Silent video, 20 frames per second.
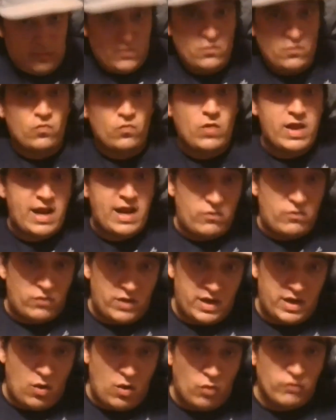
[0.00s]
what I
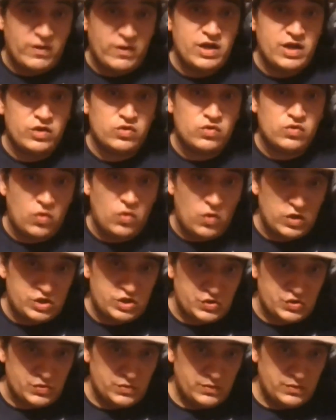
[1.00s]
already taught
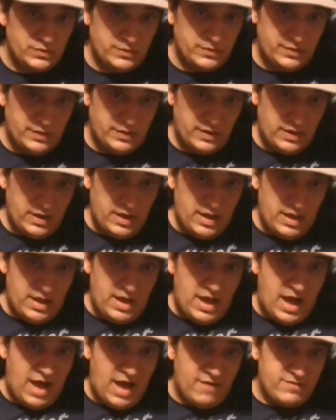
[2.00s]
you.
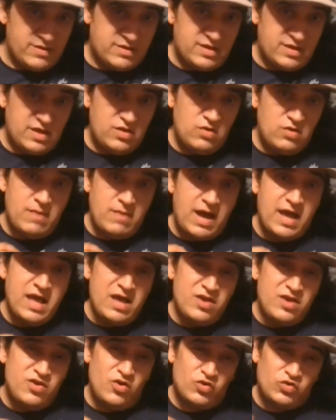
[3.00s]
Obviously,
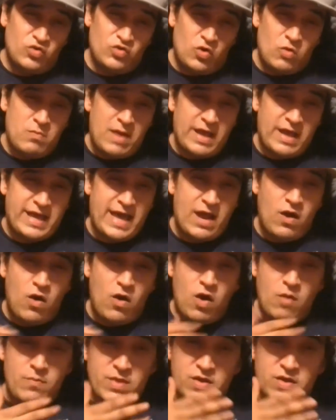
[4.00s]
your dog might get
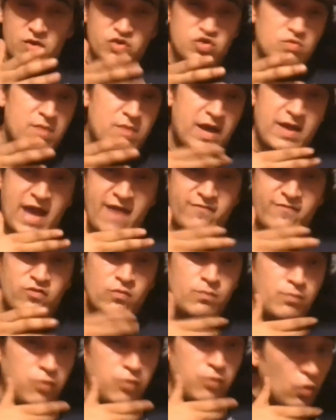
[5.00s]
hurt because you might have to
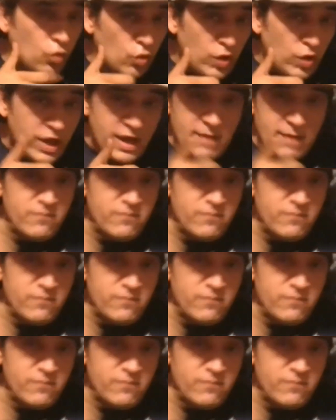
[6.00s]
pull him